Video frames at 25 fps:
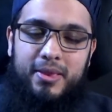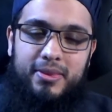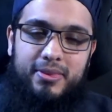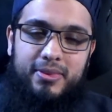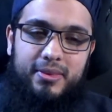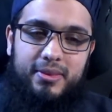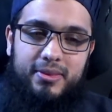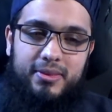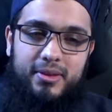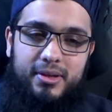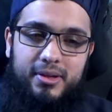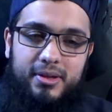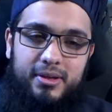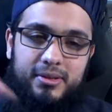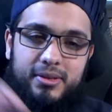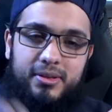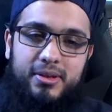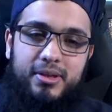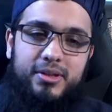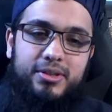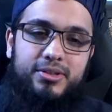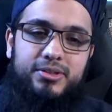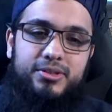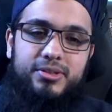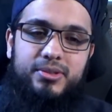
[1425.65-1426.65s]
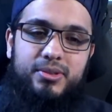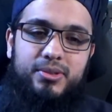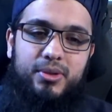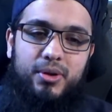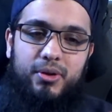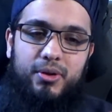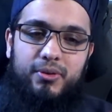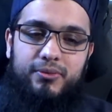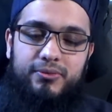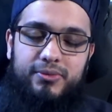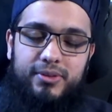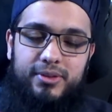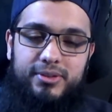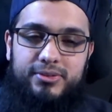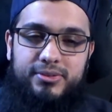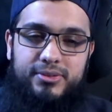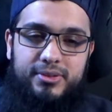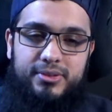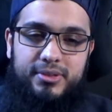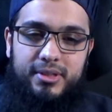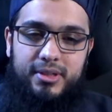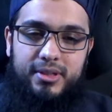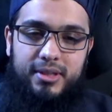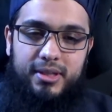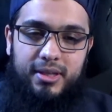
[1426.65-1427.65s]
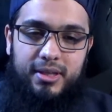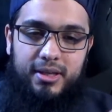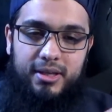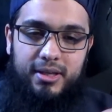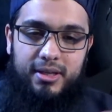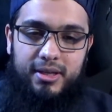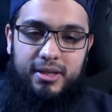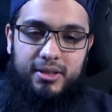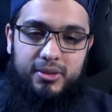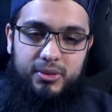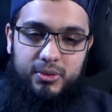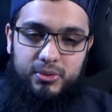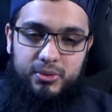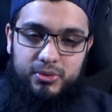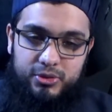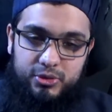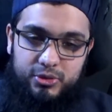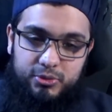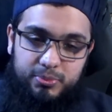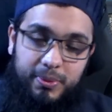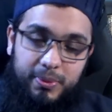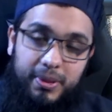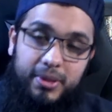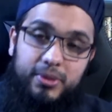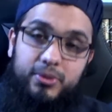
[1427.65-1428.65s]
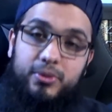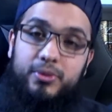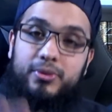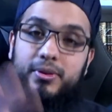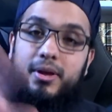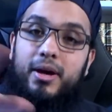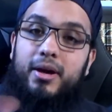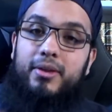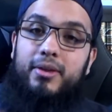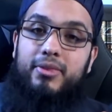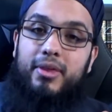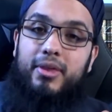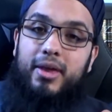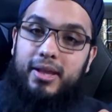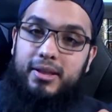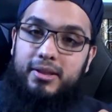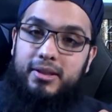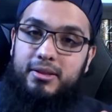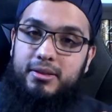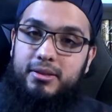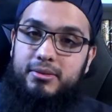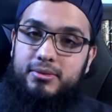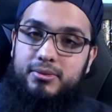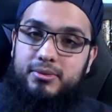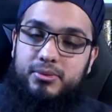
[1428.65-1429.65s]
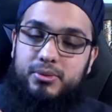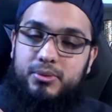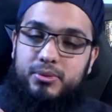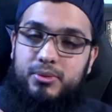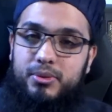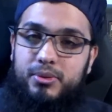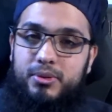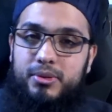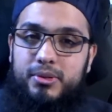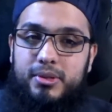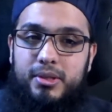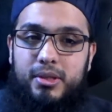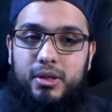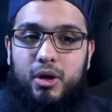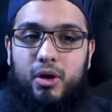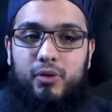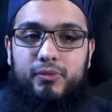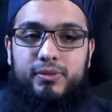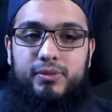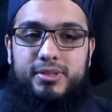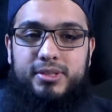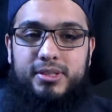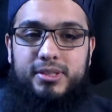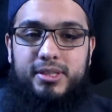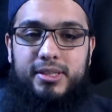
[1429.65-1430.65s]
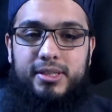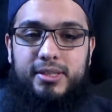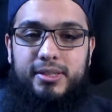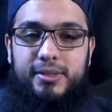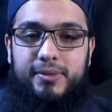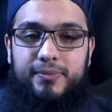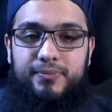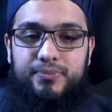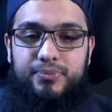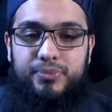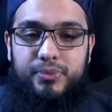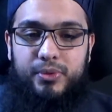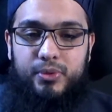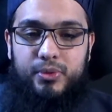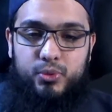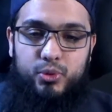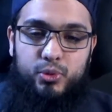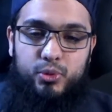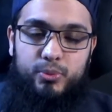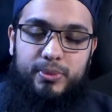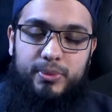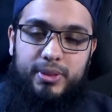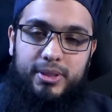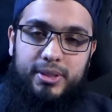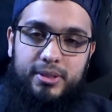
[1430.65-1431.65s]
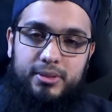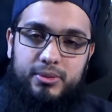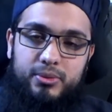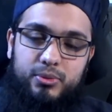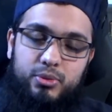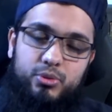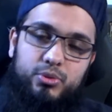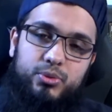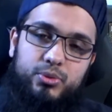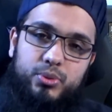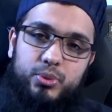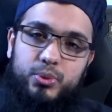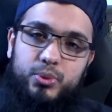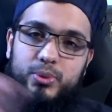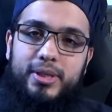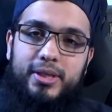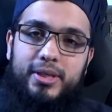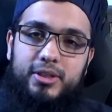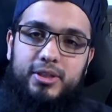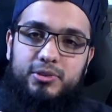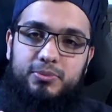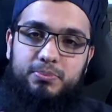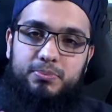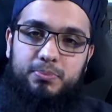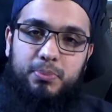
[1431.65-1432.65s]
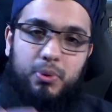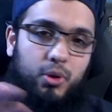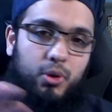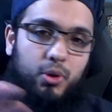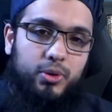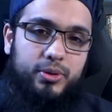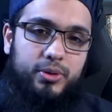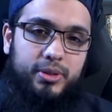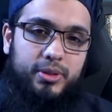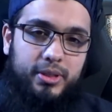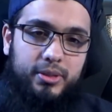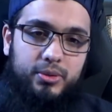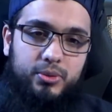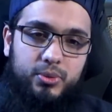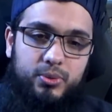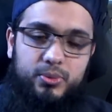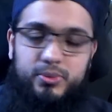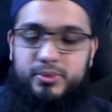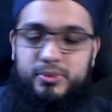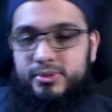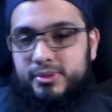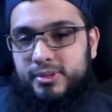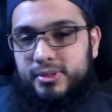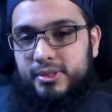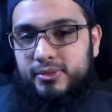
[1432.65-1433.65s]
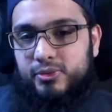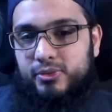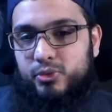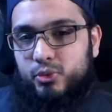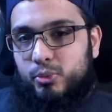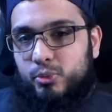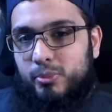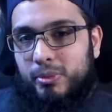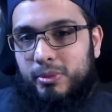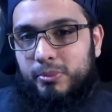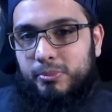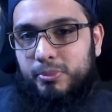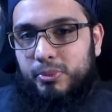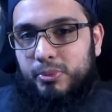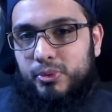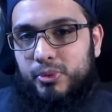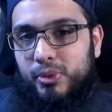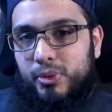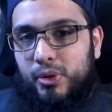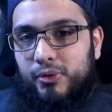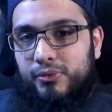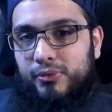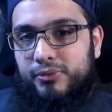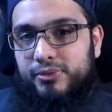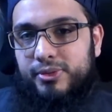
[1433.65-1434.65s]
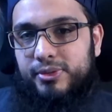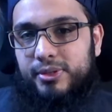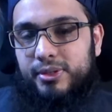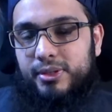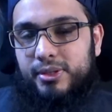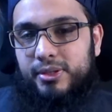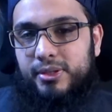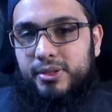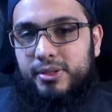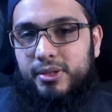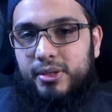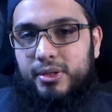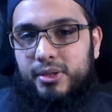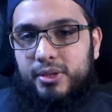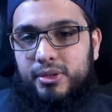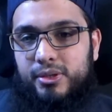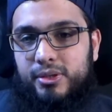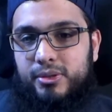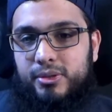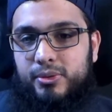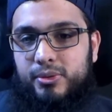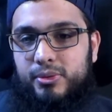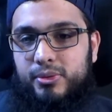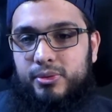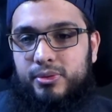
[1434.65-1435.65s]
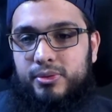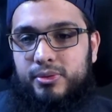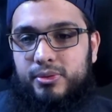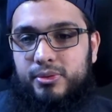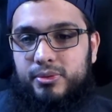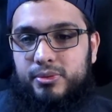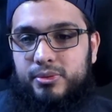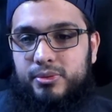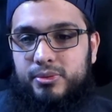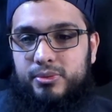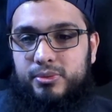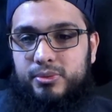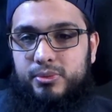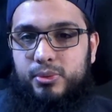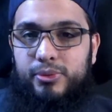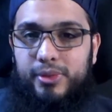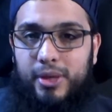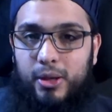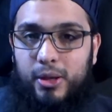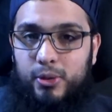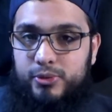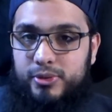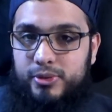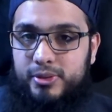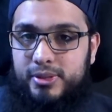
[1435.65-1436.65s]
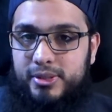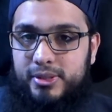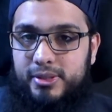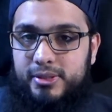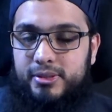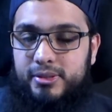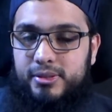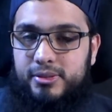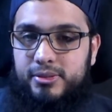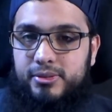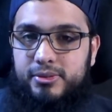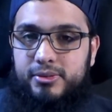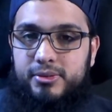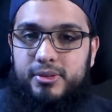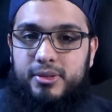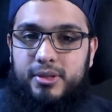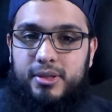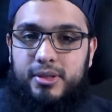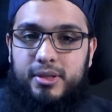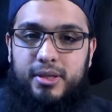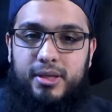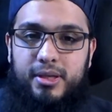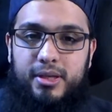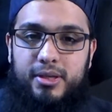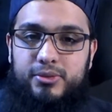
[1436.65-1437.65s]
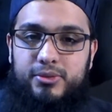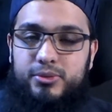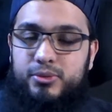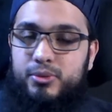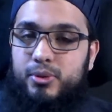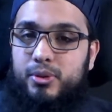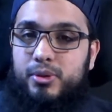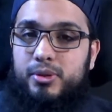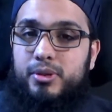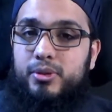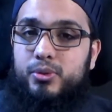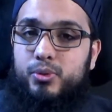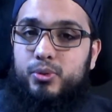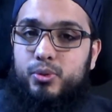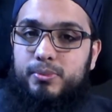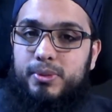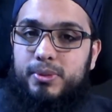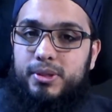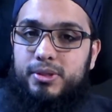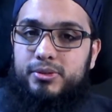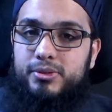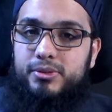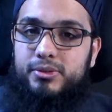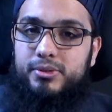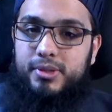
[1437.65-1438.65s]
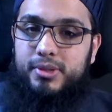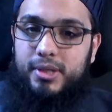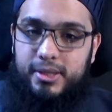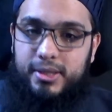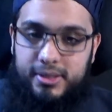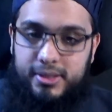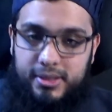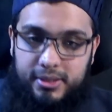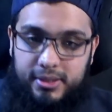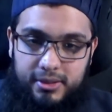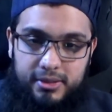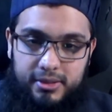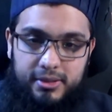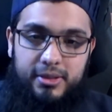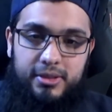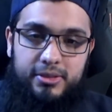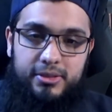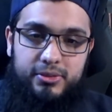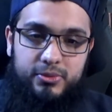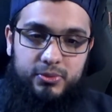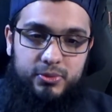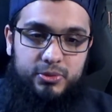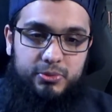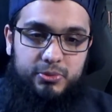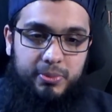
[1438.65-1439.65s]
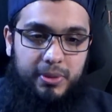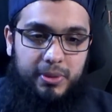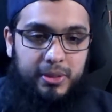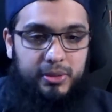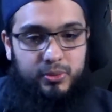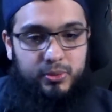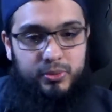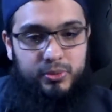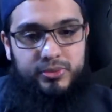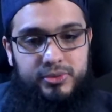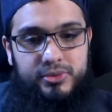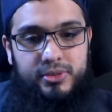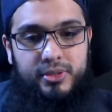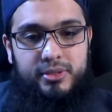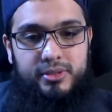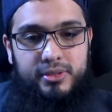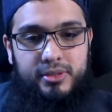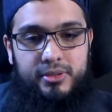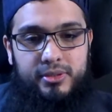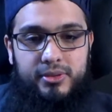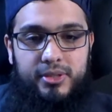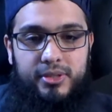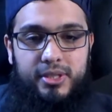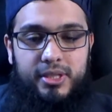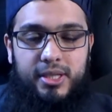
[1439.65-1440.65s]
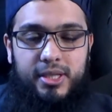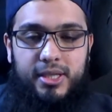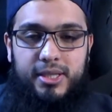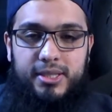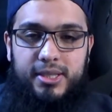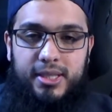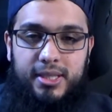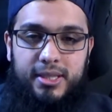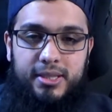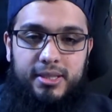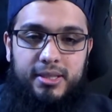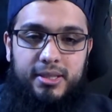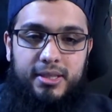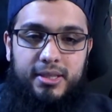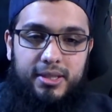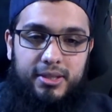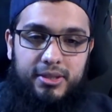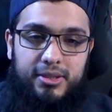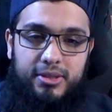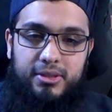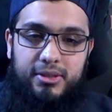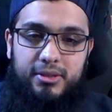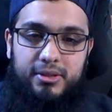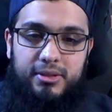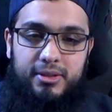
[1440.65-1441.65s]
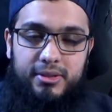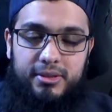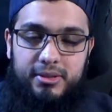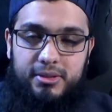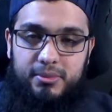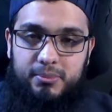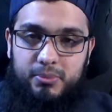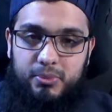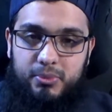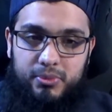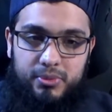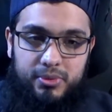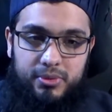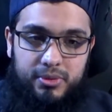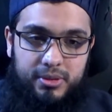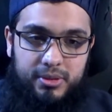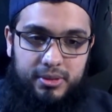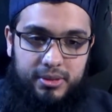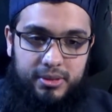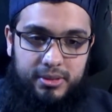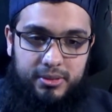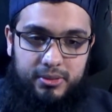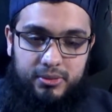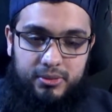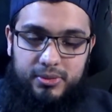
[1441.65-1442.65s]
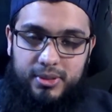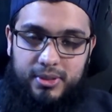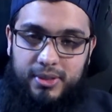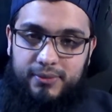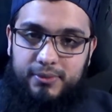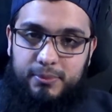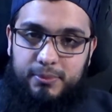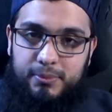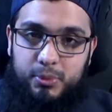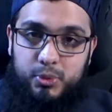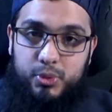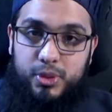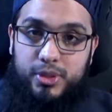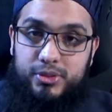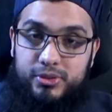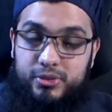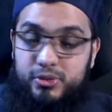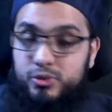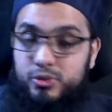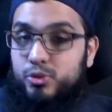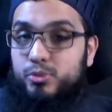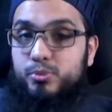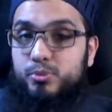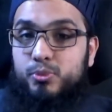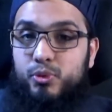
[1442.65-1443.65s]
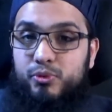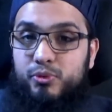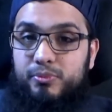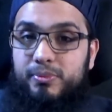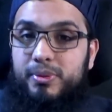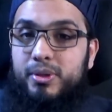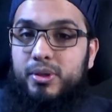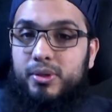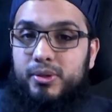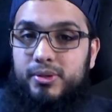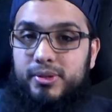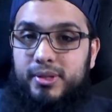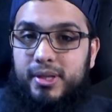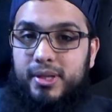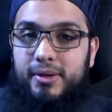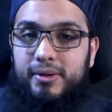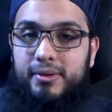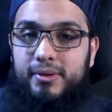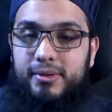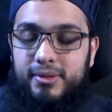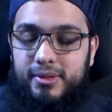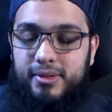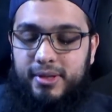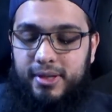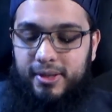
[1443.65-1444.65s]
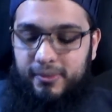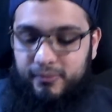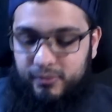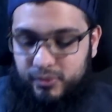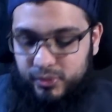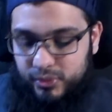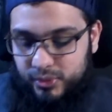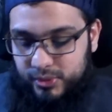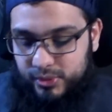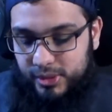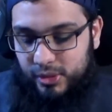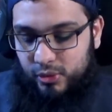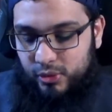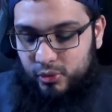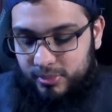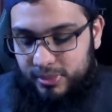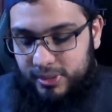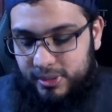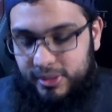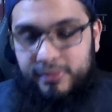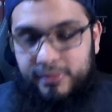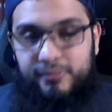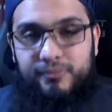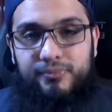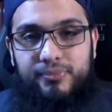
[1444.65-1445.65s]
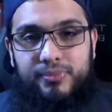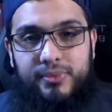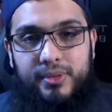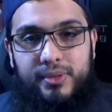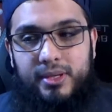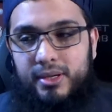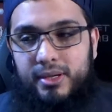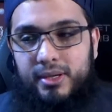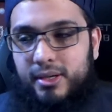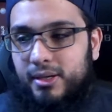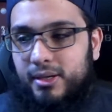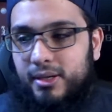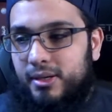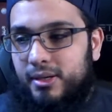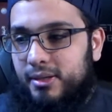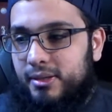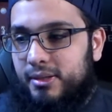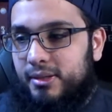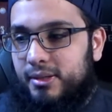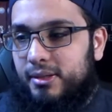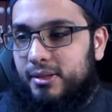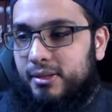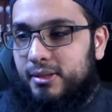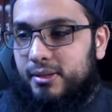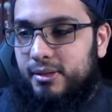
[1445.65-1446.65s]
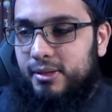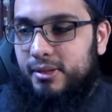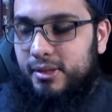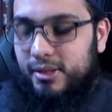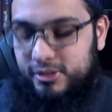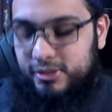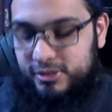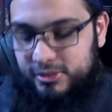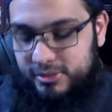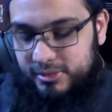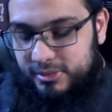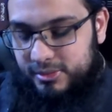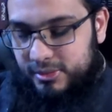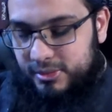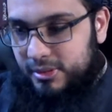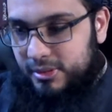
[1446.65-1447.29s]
The coloration of this doesn't spread to the other end. So obviously 2 liters poured into, say, a swimming pool of, say, 2000 liters, it's not going to do much, right? The coloration will spread certain degree, and then it doesn't have the potential to move beyond that, right? So that would be a large